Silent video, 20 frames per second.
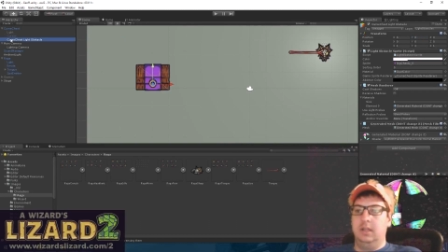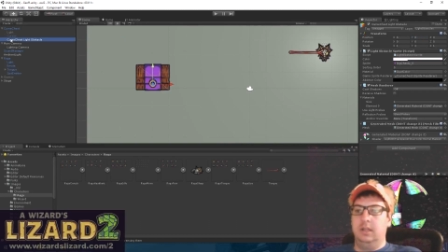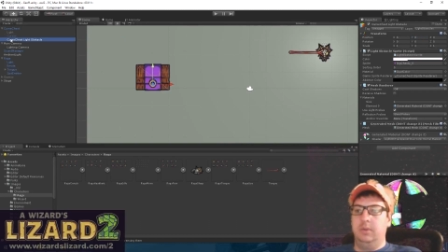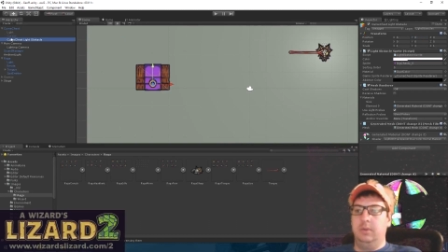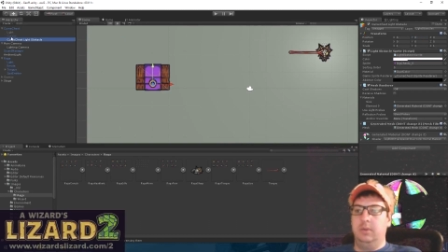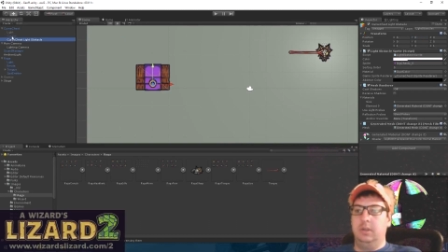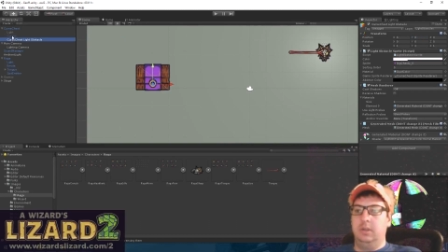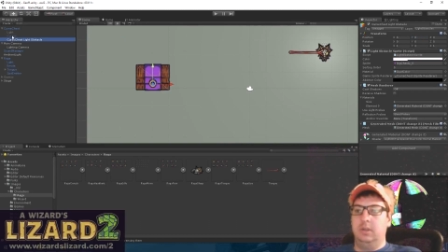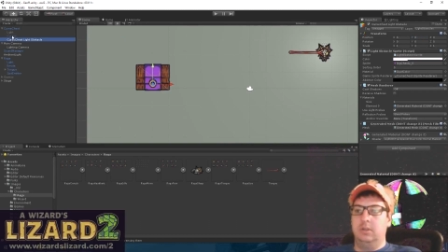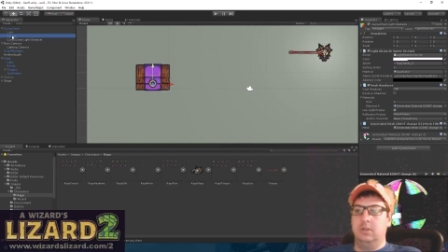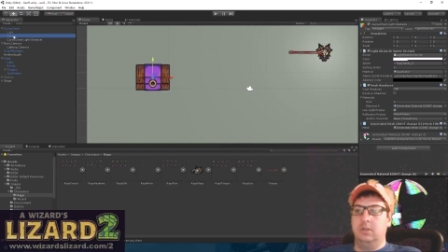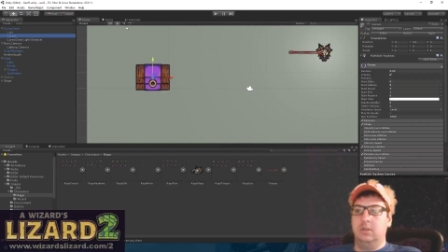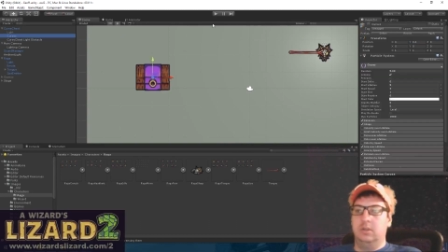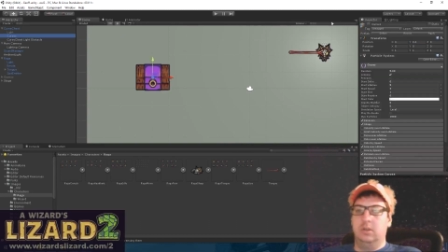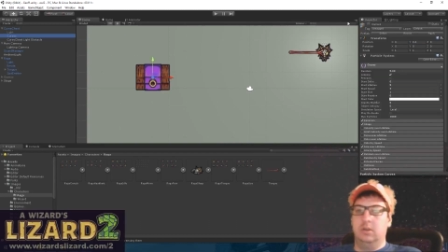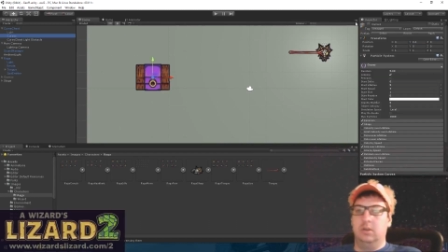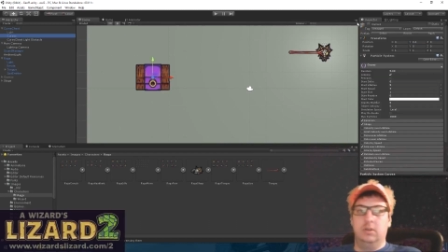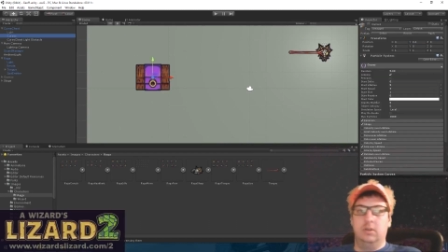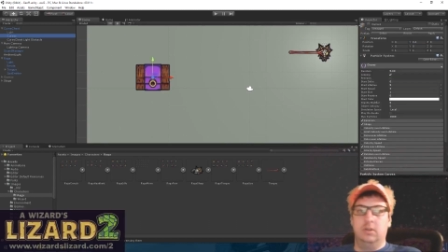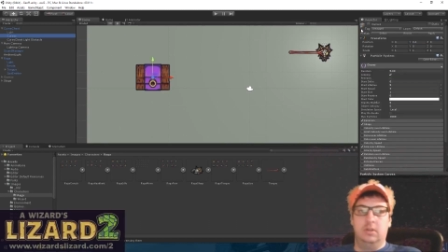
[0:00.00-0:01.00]
we can
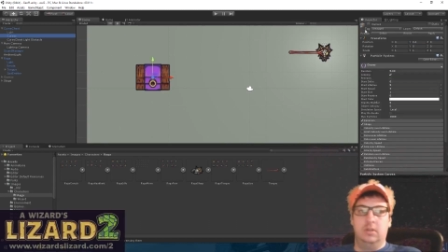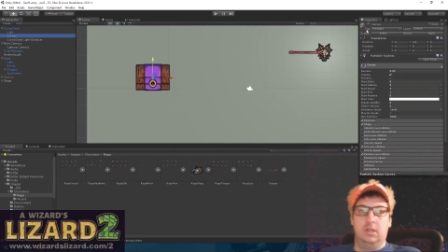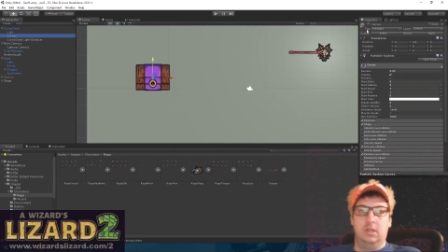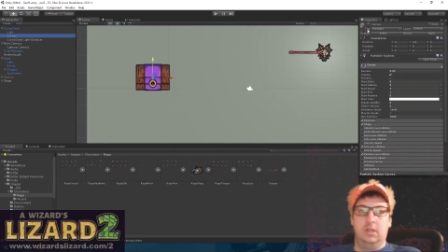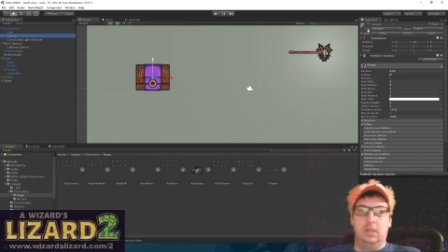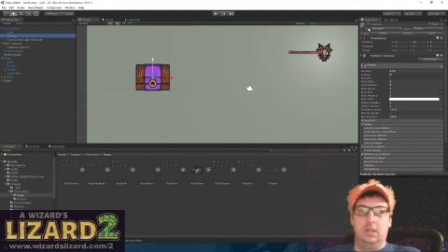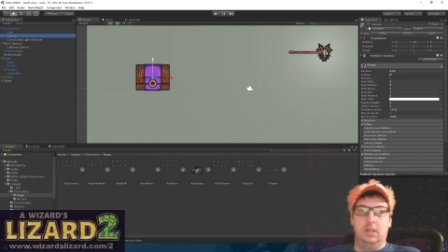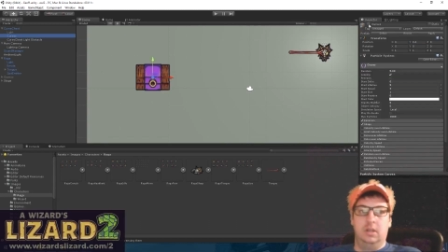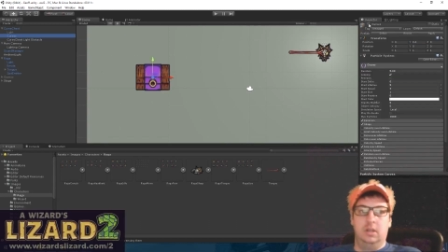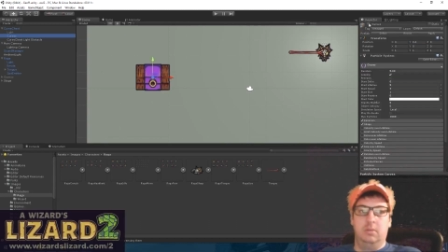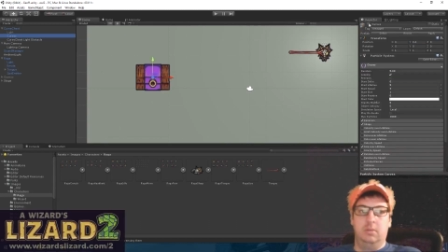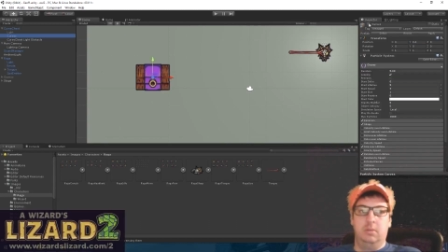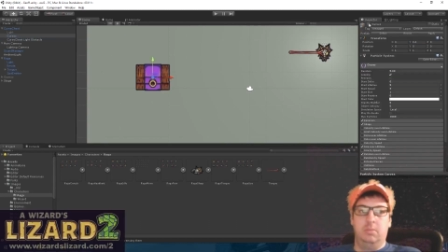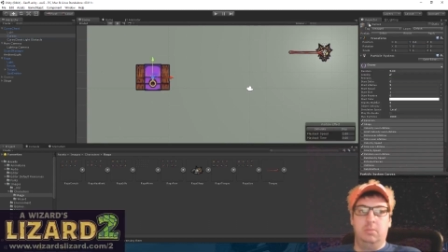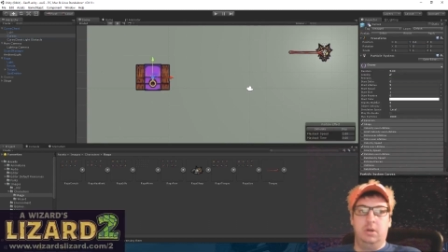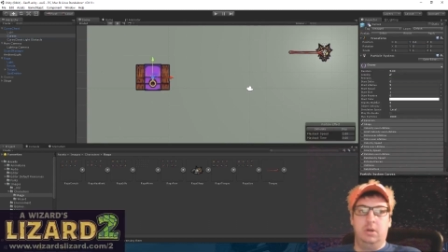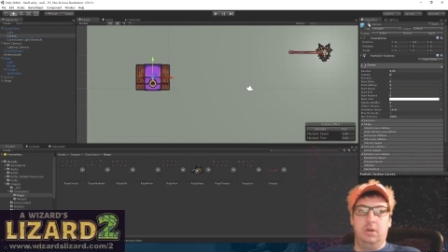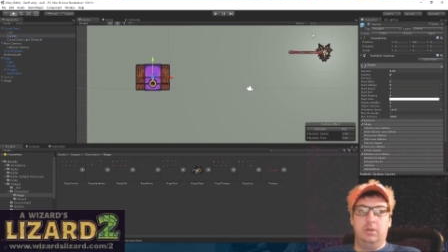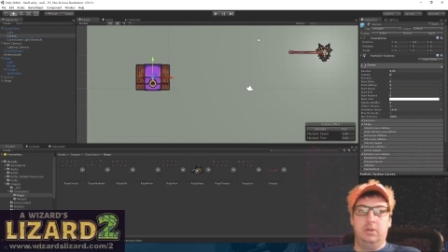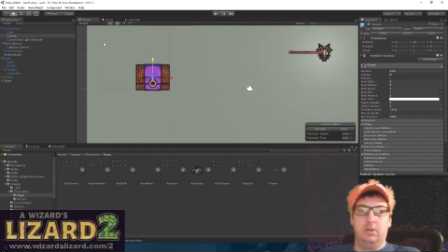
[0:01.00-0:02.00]
turn the
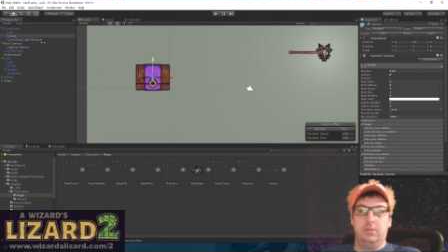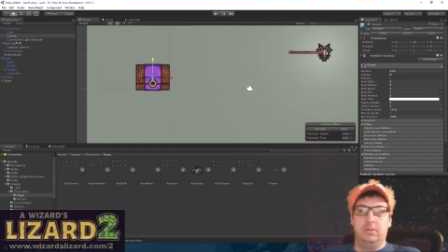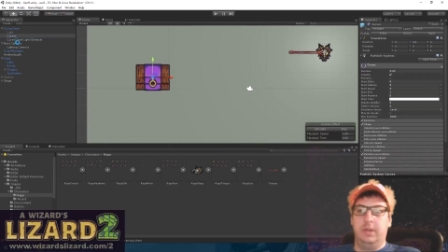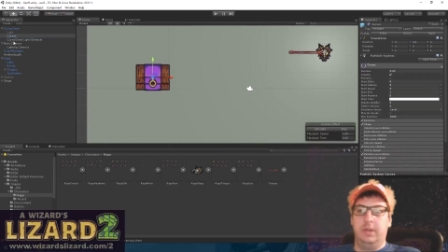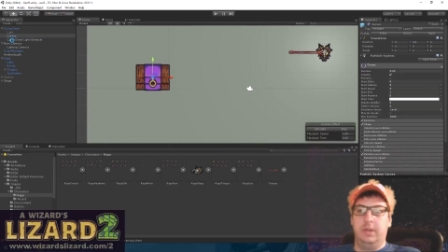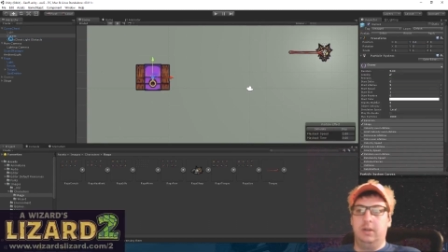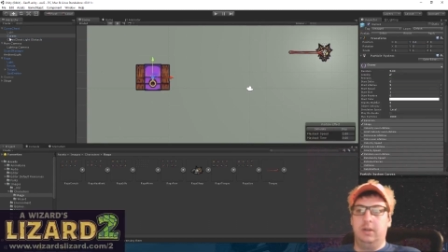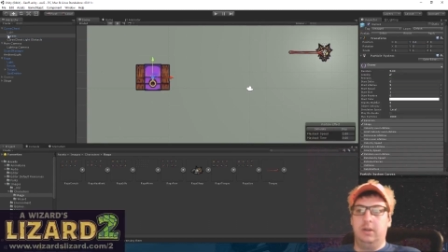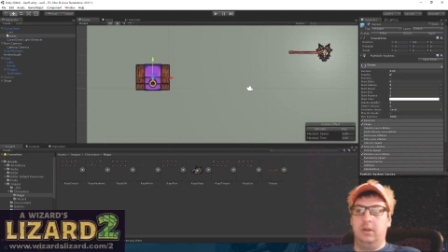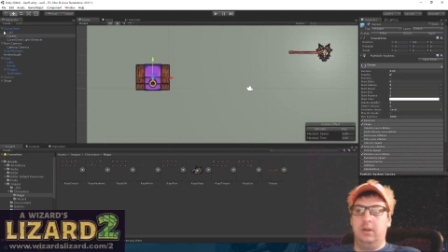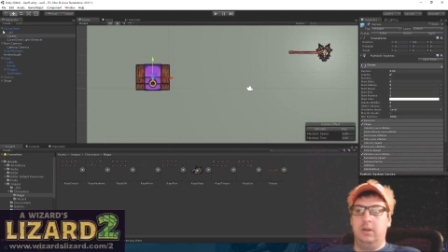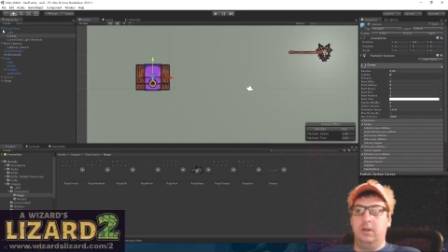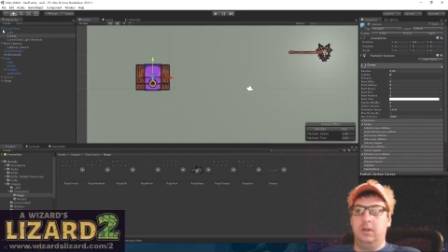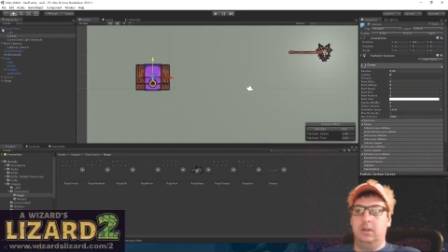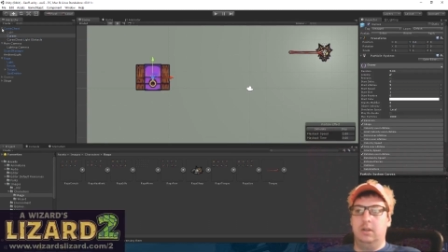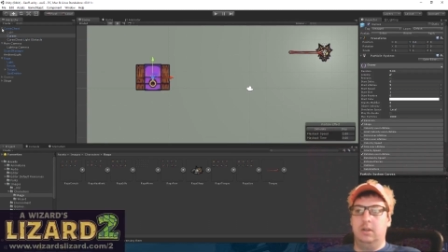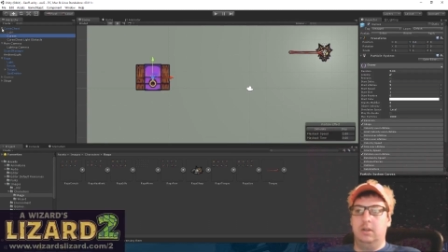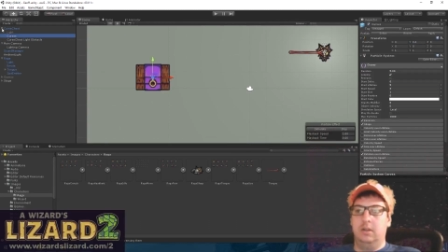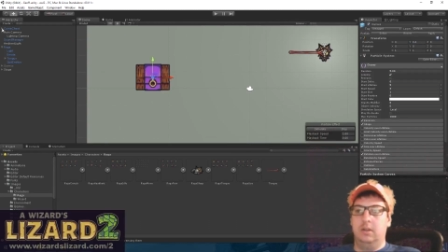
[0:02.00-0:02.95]
particles back on.